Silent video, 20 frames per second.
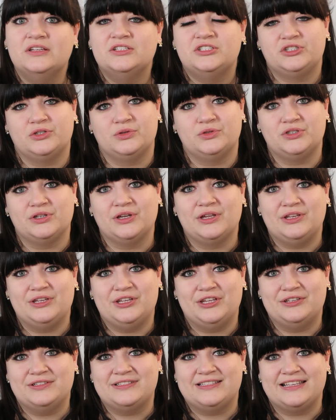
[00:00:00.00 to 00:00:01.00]
Children can
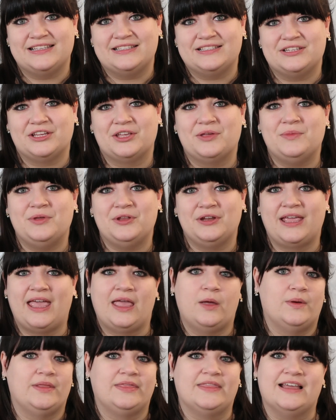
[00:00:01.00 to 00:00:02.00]
use this to
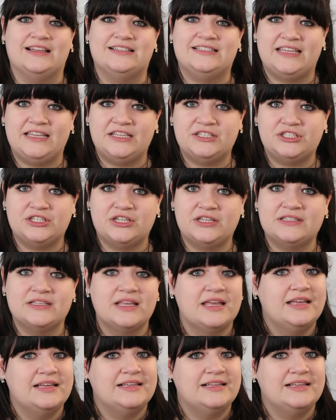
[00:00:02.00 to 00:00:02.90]
communicate with their teachers.